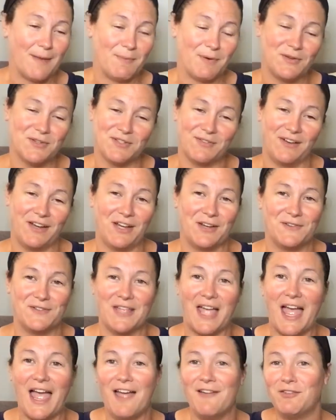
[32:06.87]
I post
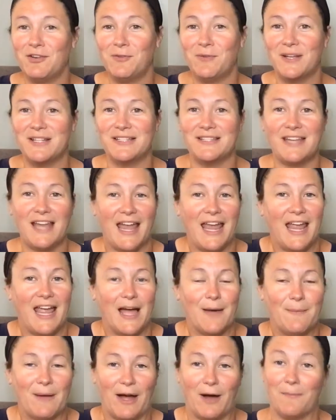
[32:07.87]
videos every
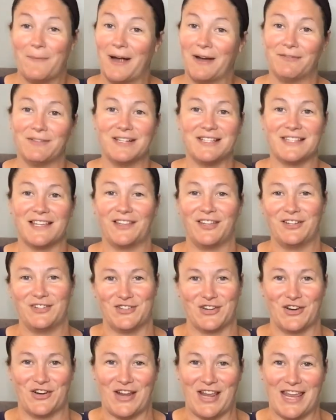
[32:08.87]
Wednesday about my
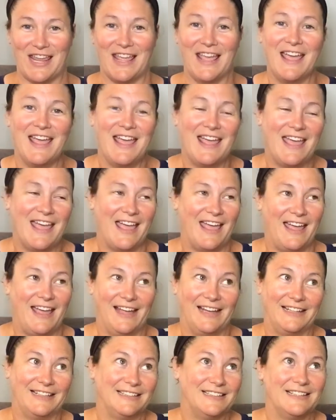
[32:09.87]
reselling journey
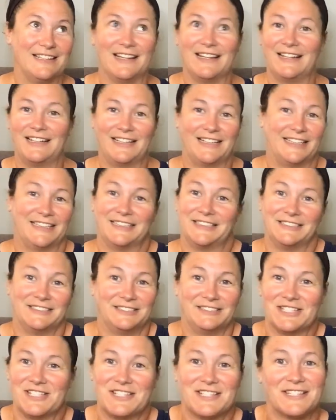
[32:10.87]
and uh,
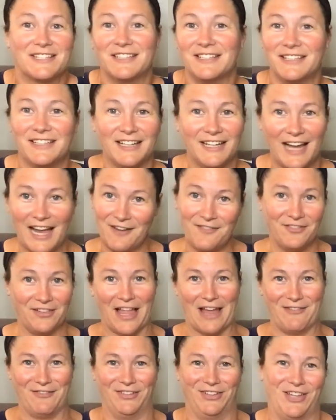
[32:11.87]
just kind of
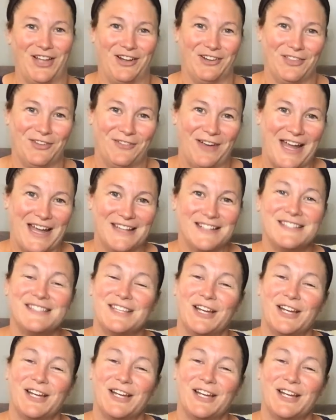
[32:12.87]
life along the way.